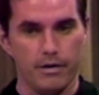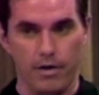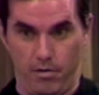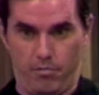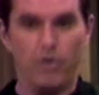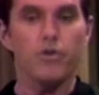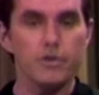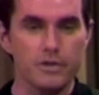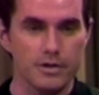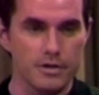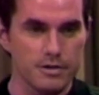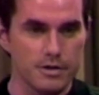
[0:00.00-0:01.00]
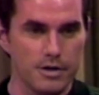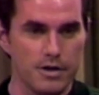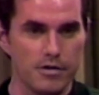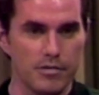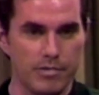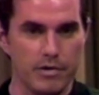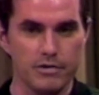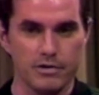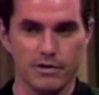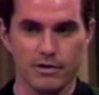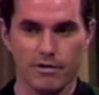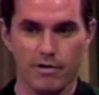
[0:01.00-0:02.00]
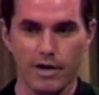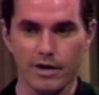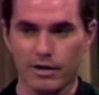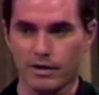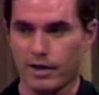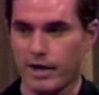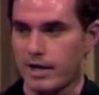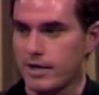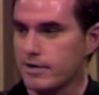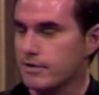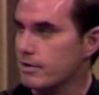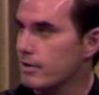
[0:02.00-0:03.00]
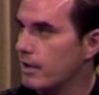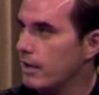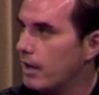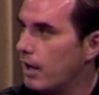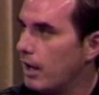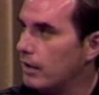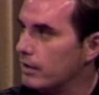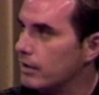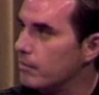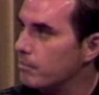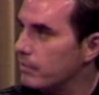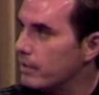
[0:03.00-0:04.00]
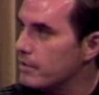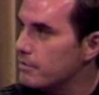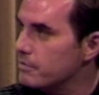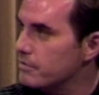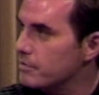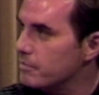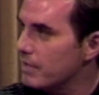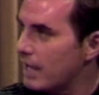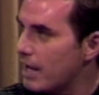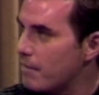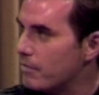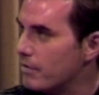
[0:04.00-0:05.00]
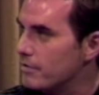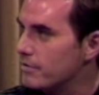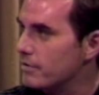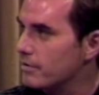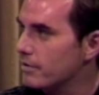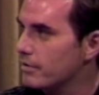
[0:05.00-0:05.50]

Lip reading: emerges in the Post and the Chronicle as a little place with some cameras.